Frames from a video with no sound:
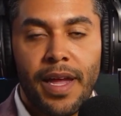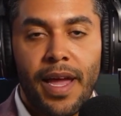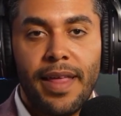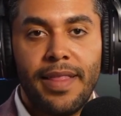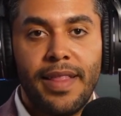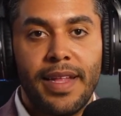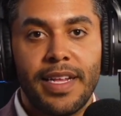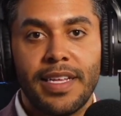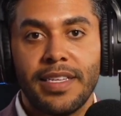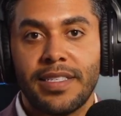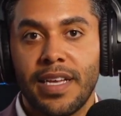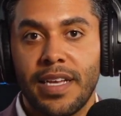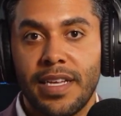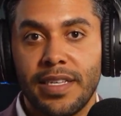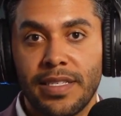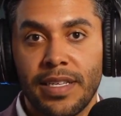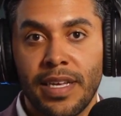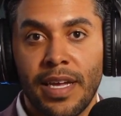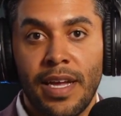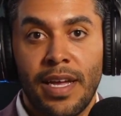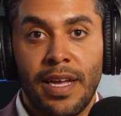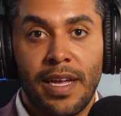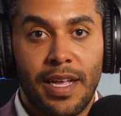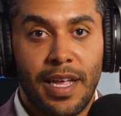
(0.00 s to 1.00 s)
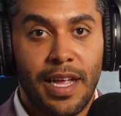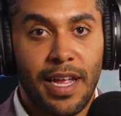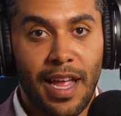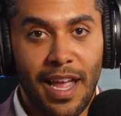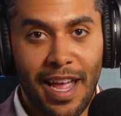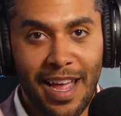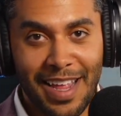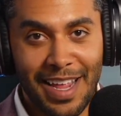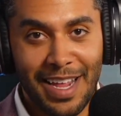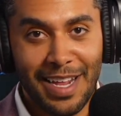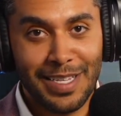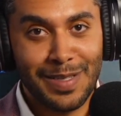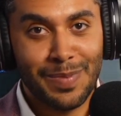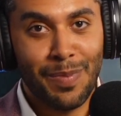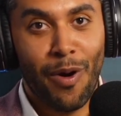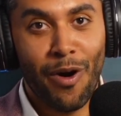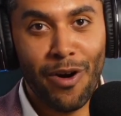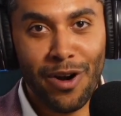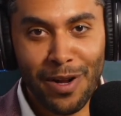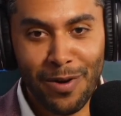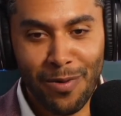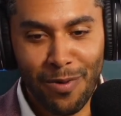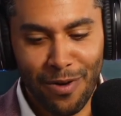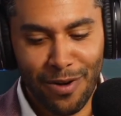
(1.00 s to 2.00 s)
And then he says in his
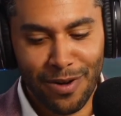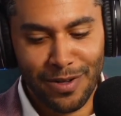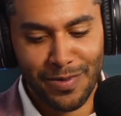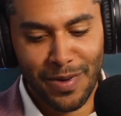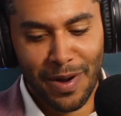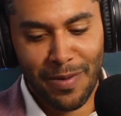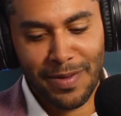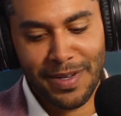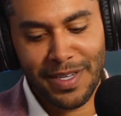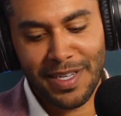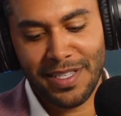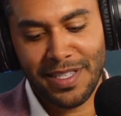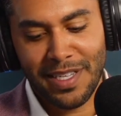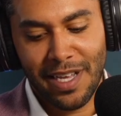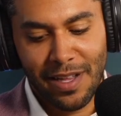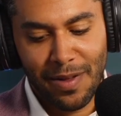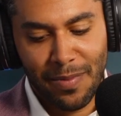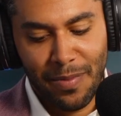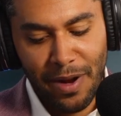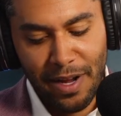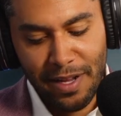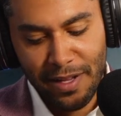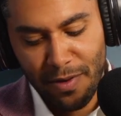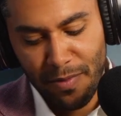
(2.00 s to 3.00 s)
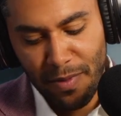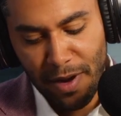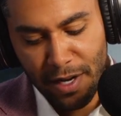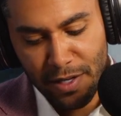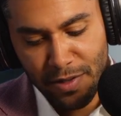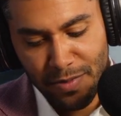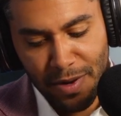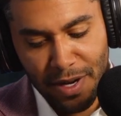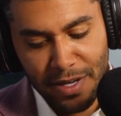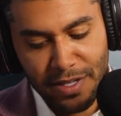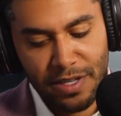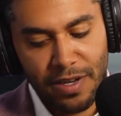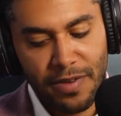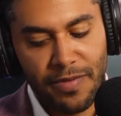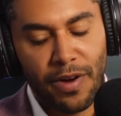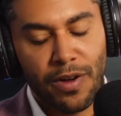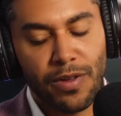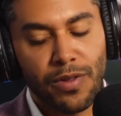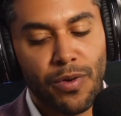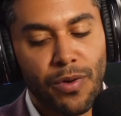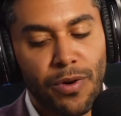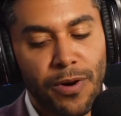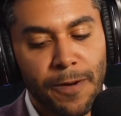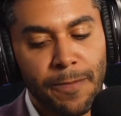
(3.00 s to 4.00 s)
parting words, right? We just celebrated the resurrection of
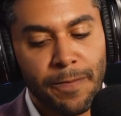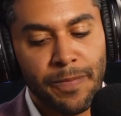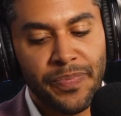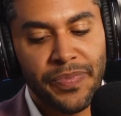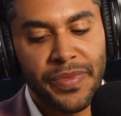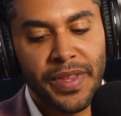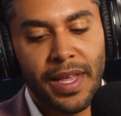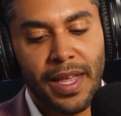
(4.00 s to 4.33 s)
our Lord.